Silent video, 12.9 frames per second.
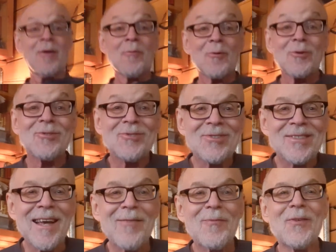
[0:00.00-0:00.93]
Well, you
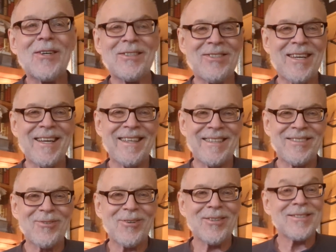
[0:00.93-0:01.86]
just have fun, Jade.
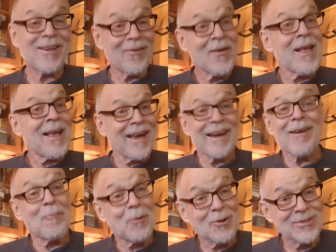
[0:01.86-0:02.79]
Enjoy yourself, and
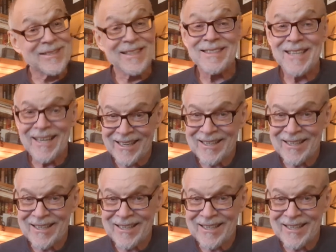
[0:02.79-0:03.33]
I'll post a second